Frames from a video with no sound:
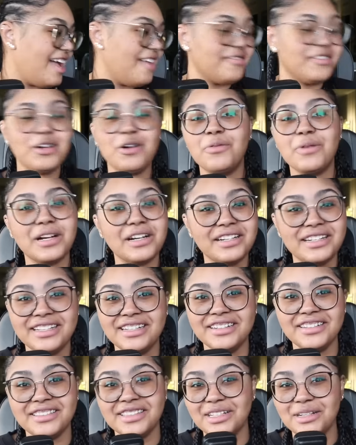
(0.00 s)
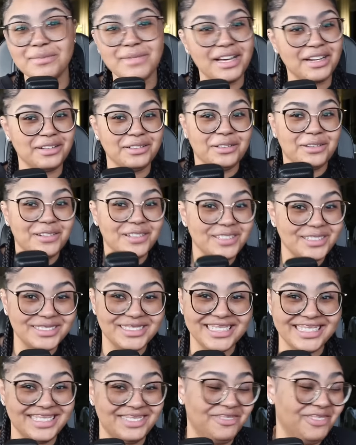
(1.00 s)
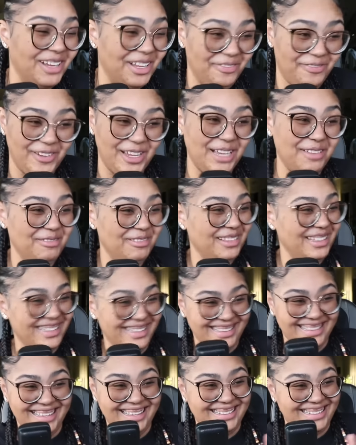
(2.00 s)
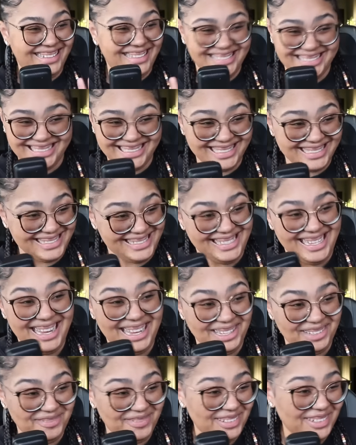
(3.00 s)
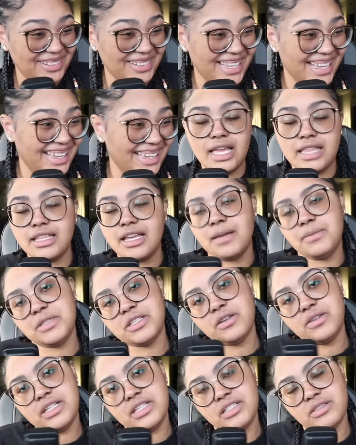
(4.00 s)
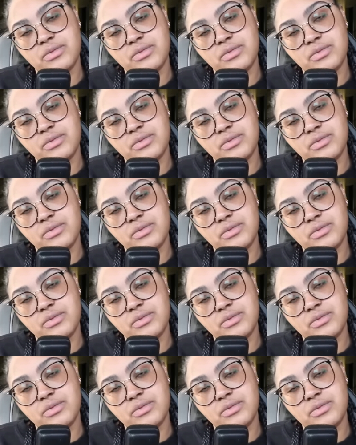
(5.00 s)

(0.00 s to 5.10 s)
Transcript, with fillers: have nowhere near the amount of loyalty to my family that these have, but okay. And the episode ends